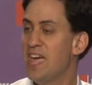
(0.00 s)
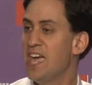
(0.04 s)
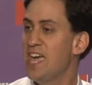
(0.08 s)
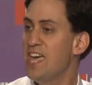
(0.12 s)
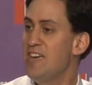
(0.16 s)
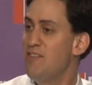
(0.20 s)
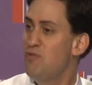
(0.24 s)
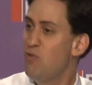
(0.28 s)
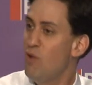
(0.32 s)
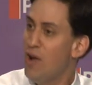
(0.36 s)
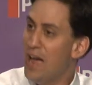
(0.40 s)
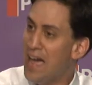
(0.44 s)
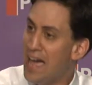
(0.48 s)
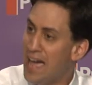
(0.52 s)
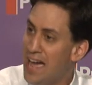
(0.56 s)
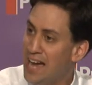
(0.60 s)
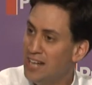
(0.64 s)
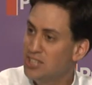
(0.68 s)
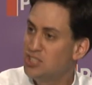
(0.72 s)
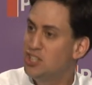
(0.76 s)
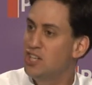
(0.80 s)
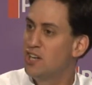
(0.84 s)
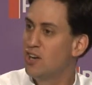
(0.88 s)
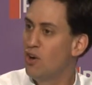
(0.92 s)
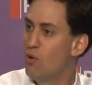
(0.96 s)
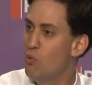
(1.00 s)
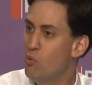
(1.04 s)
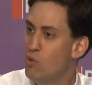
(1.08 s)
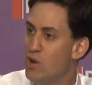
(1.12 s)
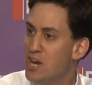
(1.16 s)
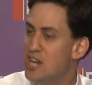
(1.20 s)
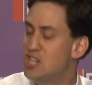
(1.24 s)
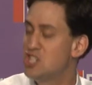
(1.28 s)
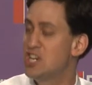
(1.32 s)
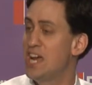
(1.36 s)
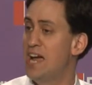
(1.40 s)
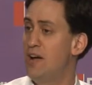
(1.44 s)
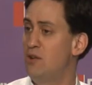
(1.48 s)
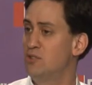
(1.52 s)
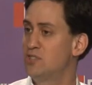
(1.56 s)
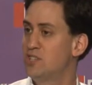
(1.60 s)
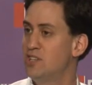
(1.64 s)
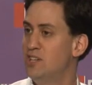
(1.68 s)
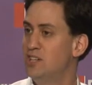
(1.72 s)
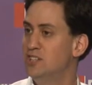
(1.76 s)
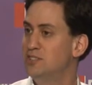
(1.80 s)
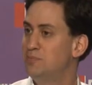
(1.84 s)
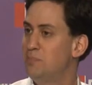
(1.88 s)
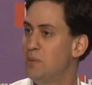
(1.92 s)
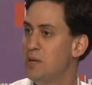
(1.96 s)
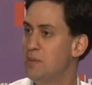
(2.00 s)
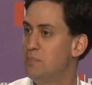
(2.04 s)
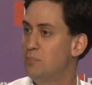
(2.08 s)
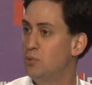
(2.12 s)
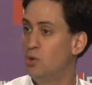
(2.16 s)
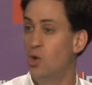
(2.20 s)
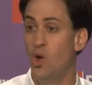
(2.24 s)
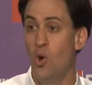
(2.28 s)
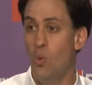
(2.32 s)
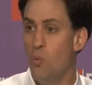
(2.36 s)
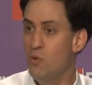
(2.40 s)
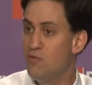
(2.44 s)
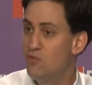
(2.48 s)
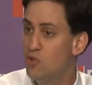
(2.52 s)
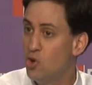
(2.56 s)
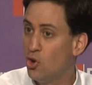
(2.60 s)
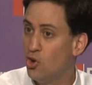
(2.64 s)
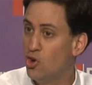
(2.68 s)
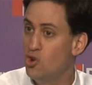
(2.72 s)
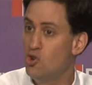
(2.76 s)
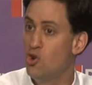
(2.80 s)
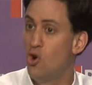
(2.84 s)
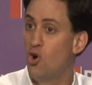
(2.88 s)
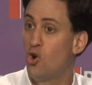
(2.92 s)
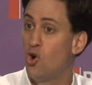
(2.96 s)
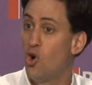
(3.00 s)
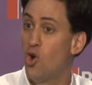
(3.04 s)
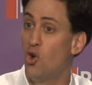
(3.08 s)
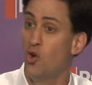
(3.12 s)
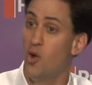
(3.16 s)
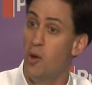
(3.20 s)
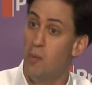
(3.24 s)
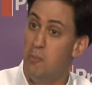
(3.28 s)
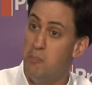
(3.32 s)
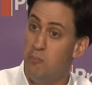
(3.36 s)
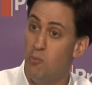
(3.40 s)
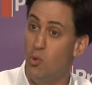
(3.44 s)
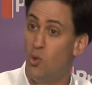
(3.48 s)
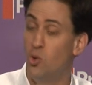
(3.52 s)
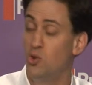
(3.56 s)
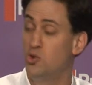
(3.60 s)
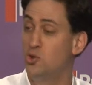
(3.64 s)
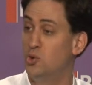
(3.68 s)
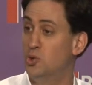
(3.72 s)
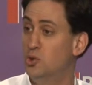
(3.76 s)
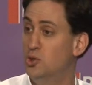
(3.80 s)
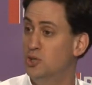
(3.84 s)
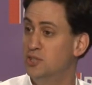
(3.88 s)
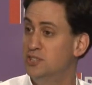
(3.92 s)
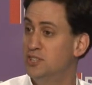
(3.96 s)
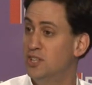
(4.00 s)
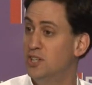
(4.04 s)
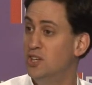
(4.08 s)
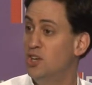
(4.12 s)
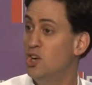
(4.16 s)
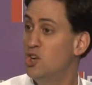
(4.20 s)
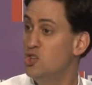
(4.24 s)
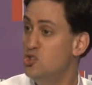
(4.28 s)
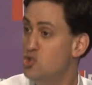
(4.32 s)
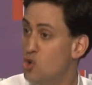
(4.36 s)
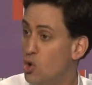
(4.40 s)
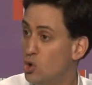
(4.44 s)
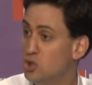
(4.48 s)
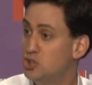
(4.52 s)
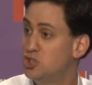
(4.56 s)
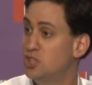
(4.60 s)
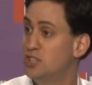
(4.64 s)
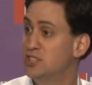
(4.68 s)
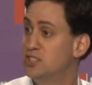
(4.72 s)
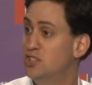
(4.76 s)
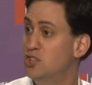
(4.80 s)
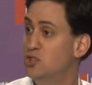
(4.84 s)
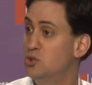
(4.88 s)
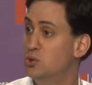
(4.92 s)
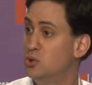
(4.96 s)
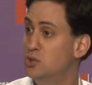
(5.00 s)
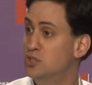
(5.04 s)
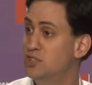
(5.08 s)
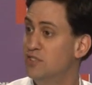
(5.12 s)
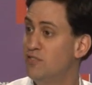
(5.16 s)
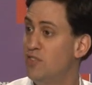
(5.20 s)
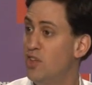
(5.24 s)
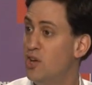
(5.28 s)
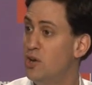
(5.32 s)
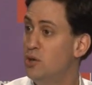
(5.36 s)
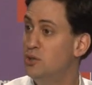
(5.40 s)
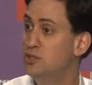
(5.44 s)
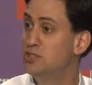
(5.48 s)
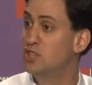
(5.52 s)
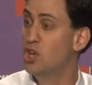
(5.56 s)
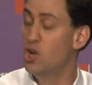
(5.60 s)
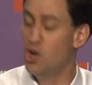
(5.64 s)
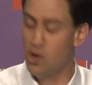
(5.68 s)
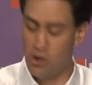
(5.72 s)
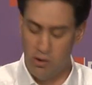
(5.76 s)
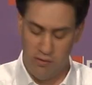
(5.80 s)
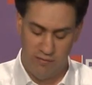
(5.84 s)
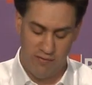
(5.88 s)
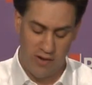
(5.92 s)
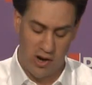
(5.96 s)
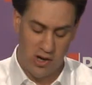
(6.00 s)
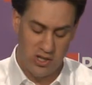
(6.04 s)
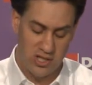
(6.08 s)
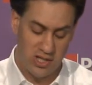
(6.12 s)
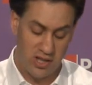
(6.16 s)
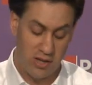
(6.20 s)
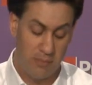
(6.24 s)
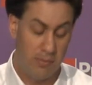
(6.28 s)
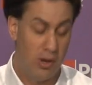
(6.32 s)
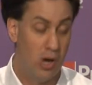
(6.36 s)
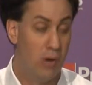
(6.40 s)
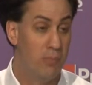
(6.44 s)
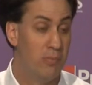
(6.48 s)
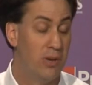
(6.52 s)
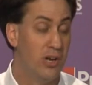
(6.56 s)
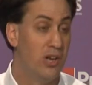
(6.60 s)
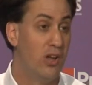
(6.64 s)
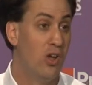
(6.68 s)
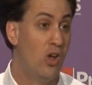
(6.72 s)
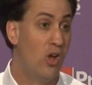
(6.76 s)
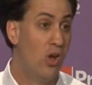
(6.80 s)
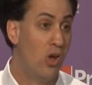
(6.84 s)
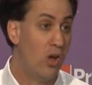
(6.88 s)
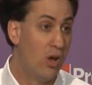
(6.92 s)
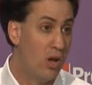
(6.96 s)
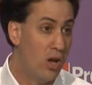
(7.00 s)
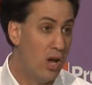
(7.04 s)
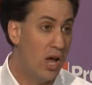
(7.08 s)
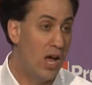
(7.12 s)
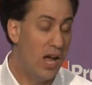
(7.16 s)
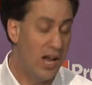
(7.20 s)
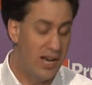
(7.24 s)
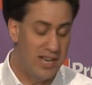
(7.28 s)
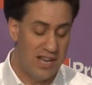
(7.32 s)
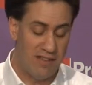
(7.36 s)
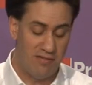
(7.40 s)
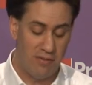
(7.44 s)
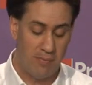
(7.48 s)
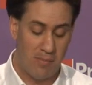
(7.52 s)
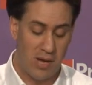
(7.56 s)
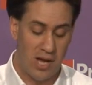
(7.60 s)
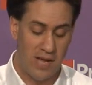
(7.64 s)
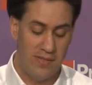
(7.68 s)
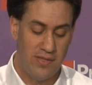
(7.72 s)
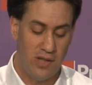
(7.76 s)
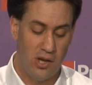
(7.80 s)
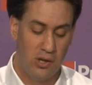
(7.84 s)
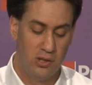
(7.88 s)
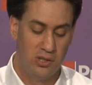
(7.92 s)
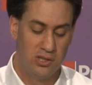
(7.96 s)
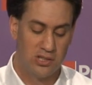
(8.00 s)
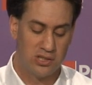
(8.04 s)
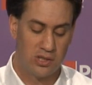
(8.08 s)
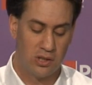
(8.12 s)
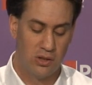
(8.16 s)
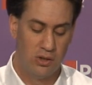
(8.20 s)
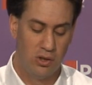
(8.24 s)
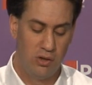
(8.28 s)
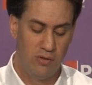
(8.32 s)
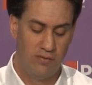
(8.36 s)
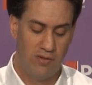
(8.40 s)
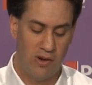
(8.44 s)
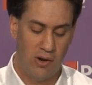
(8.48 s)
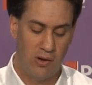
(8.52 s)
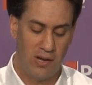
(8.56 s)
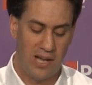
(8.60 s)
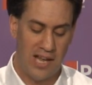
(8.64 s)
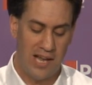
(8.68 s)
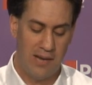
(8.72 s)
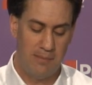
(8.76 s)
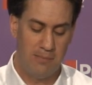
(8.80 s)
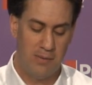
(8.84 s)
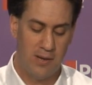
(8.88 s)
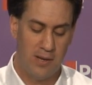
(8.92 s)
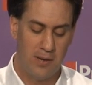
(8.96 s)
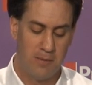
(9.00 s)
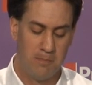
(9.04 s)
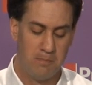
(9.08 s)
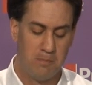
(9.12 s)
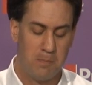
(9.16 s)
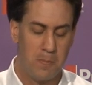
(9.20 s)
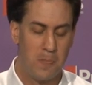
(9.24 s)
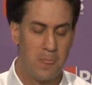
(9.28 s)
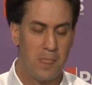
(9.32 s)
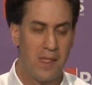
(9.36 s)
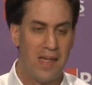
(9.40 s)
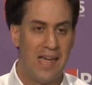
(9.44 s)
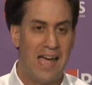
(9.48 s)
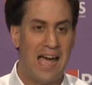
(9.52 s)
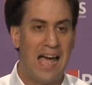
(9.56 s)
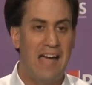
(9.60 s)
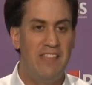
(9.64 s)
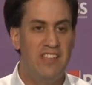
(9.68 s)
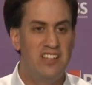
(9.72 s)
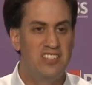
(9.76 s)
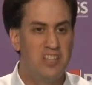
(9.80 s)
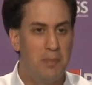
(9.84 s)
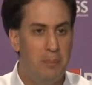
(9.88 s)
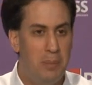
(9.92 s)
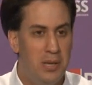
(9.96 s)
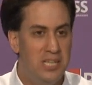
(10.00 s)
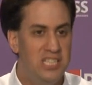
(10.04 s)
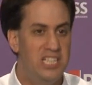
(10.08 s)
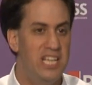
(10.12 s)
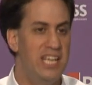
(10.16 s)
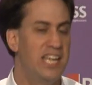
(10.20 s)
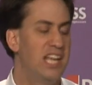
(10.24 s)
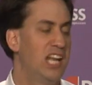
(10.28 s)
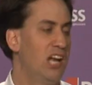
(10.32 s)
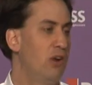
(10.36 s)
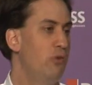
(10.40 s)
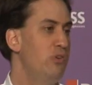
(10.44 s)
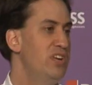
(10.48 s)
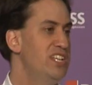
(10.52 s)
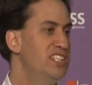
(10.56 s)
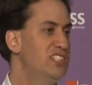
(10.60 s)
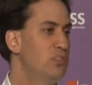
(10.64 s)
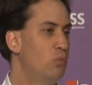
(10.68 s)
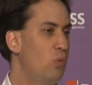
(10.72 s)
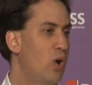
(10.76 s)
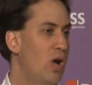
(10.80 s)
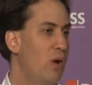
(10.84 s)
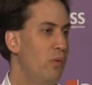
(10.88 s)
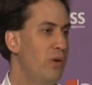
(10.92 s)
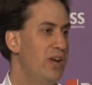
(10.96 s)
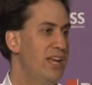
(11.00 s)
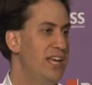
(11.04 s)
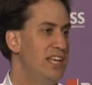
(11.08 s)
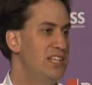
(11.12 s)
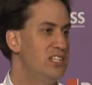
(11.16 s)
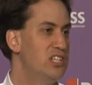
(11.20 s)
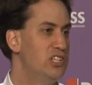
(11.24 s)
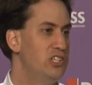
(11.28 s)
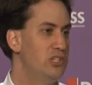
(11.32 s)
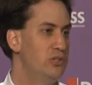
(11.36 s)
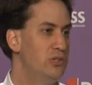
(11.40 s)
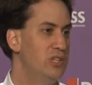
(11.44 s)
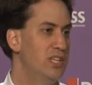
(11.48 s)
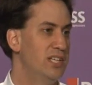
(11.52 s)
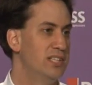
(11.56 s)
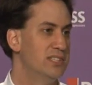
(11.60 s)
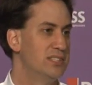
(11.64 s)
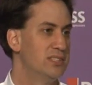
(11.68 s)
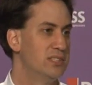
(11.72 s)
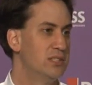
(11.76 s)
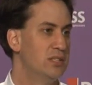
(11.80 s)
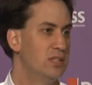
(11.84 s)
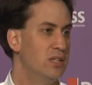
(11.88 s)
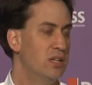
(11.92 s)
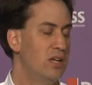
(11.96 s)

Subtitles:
if we're actually going to reach out to those people, we've got to knock on more doors, not just the doors of those who vote at the moment, never mind those who vote Labour. And there's a particular reason why we need to do this.